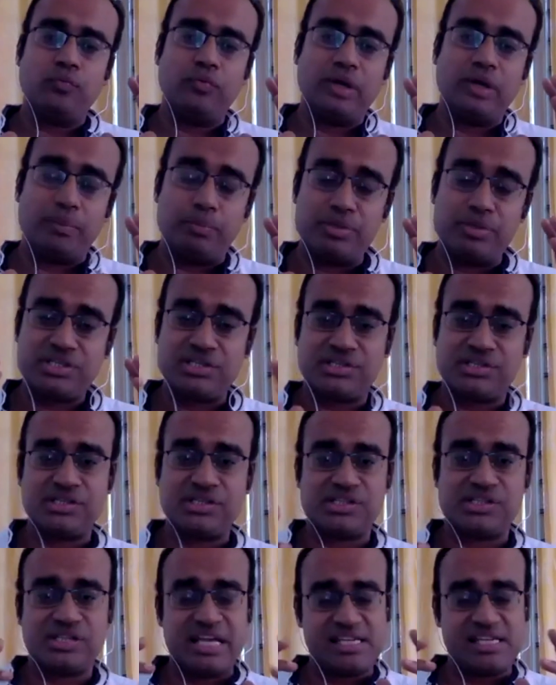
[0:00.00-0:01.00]

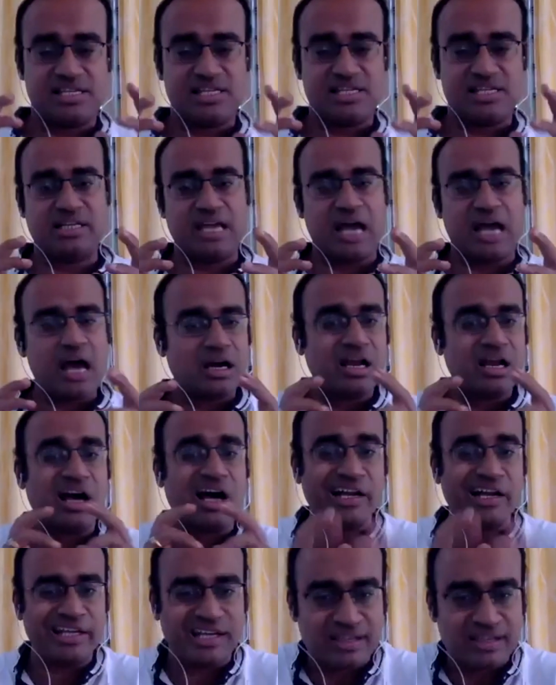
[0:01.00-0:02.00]
businesses essentially are in a
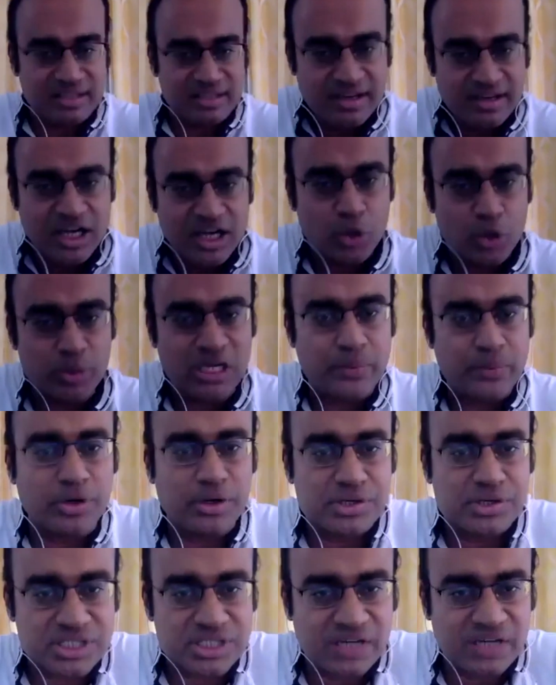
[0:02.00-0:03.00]
hurry to be able to
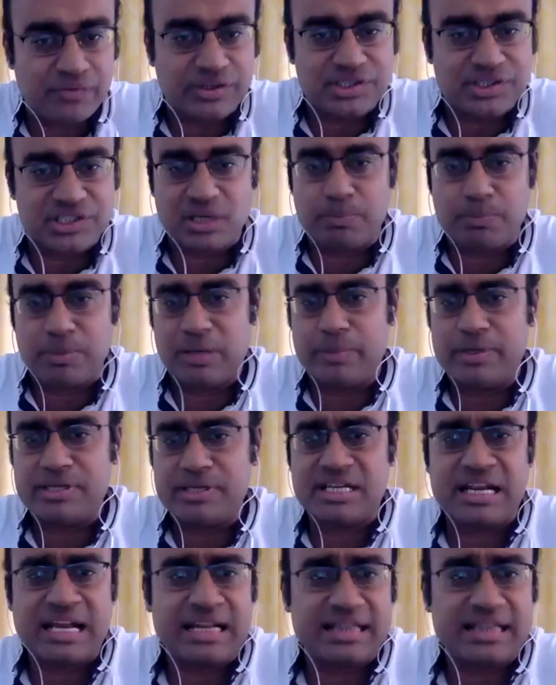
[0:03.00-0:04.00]
receive digital payments, and
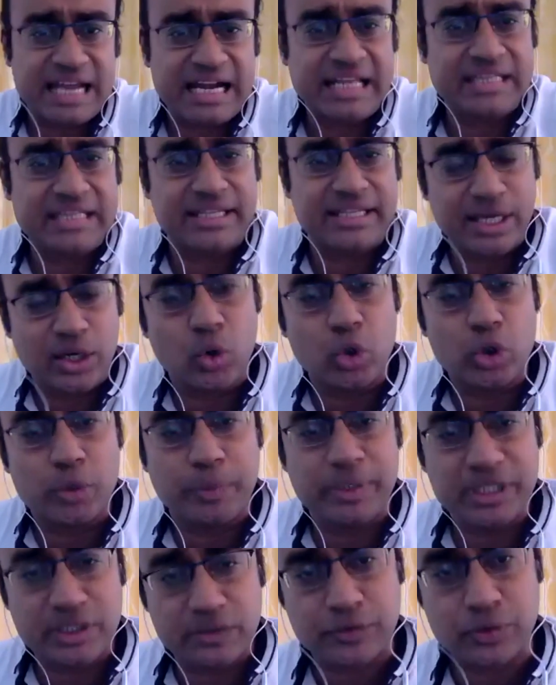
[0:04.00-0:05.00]
that I think could be
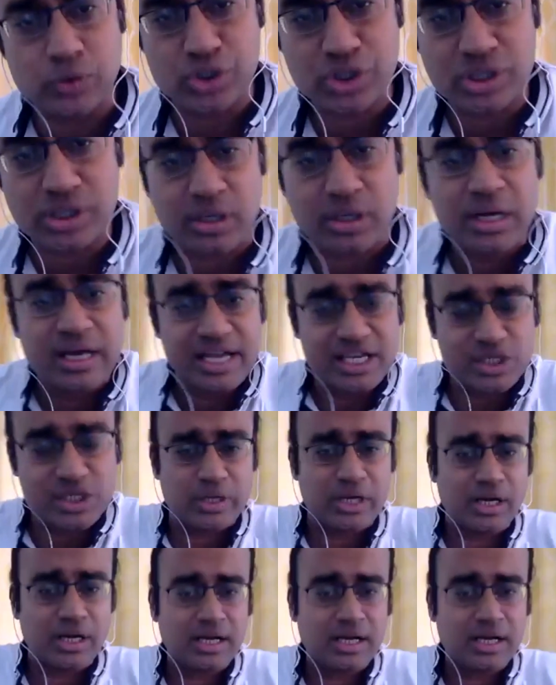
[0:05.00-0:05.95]
the future as well.